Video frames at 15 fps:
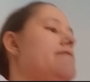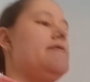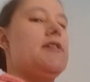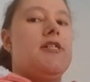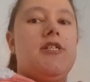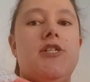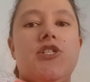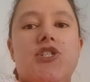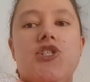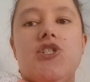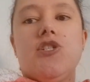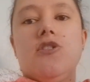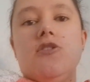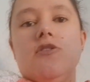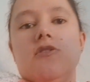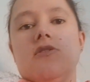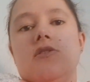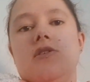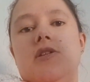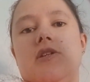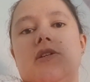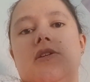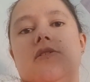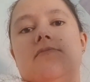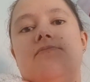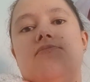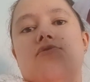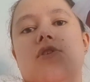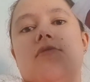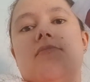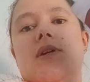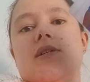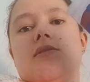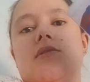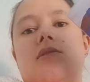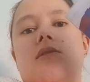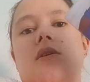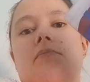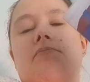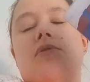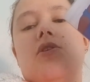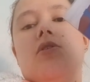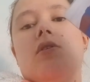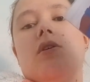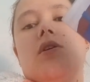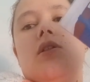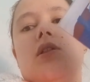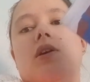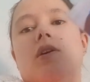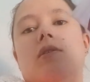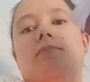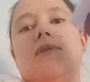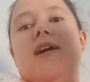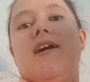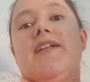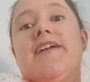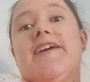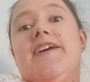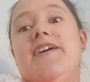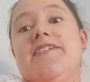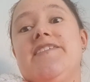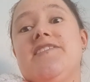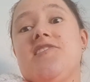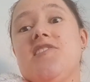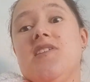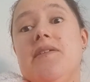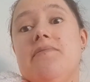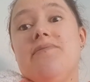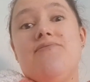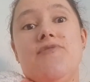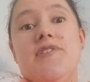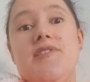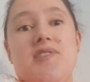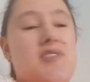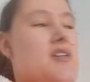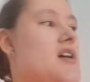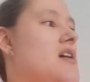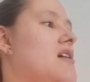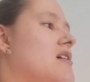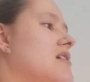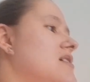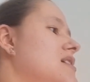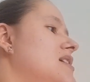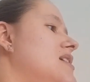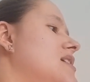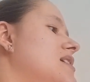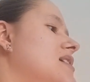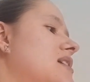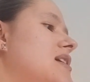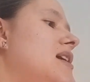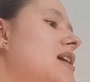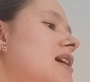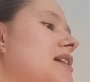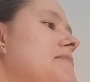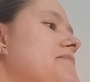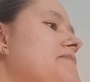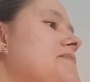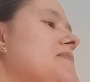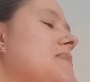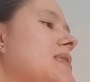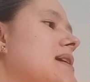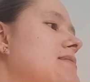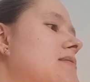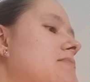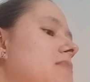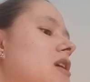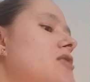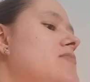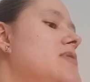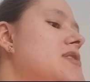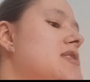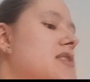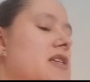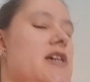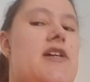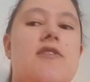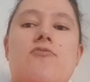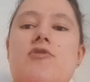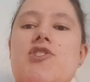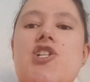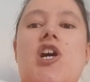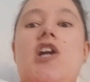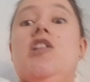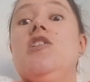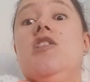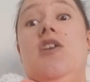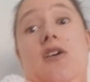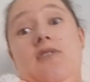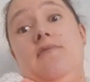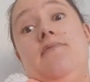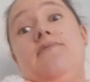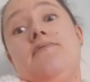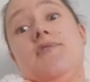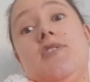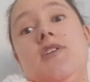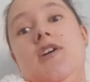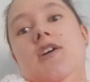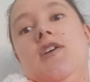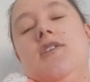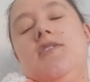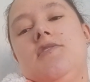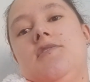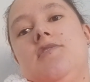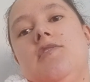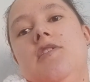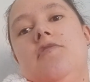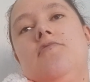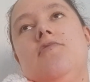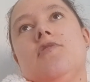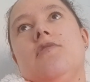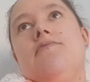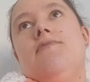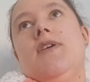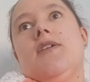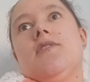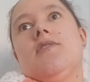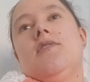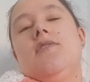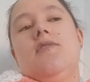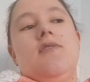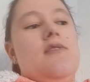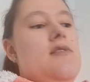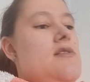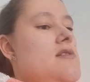finished the Bromance book club. And again, it's another 3-star. There were moments in here which I loved. So the fact that